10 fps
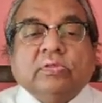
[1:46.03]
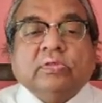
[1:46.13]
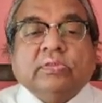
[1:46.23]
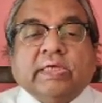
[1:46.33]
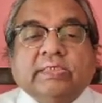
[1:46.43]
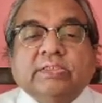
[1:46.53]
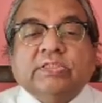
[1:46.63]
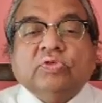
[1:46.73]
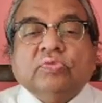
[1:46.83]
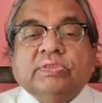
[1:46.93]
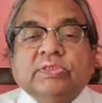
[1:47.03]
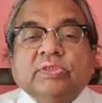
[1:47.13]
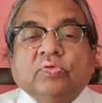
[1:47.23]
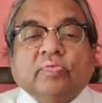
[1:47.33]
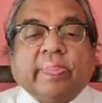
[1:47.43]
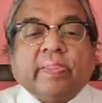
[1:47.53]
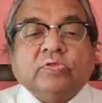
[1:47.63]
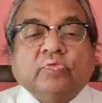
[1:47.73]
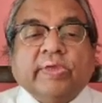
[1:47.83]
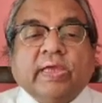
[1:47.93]
sine 0 is 0.
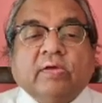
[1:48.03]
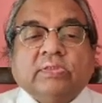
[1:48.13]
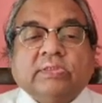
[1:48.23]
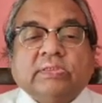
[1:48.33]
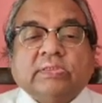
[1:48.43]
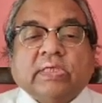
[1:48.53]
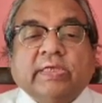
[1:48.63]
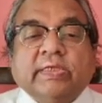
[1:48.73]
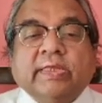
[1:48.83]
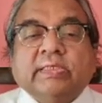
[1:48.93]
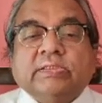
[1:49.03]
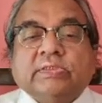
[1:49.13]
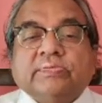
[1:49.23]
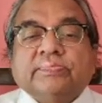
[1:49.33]
So we have sine h